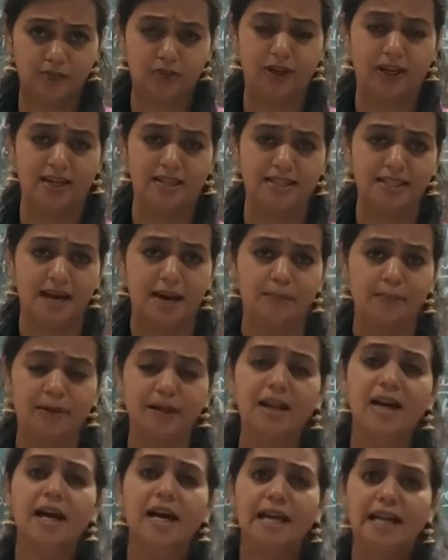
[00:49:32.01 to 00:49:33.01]
For example,
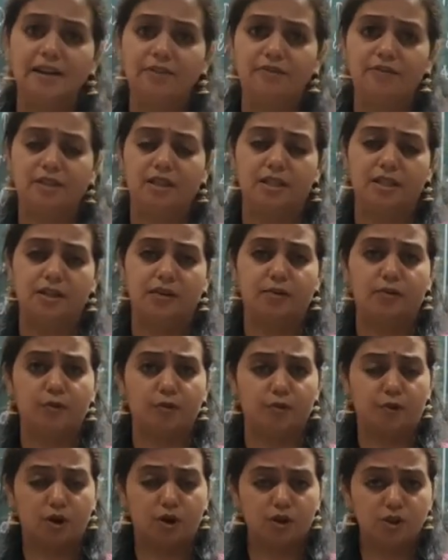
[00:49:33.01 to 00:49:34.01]
if he
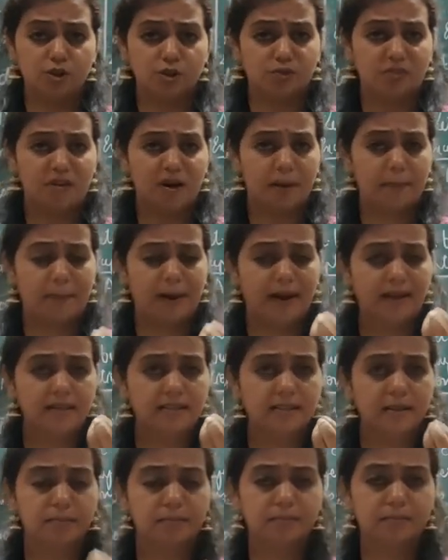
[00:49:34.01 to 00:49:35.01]
wants to buy
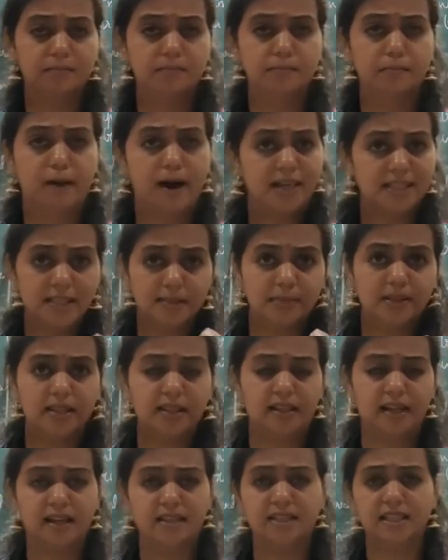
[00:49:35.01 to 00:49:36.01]
some
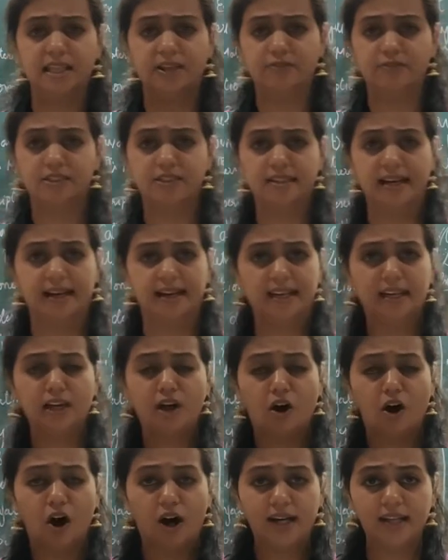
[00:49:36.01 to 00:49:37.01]
basmati rice and if he is getting
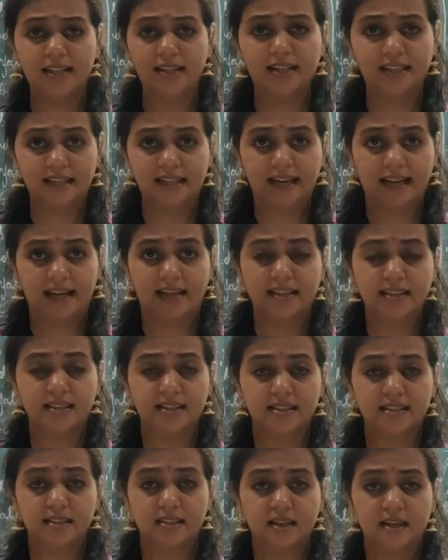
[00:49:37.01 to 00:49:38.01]
an ordinary rice,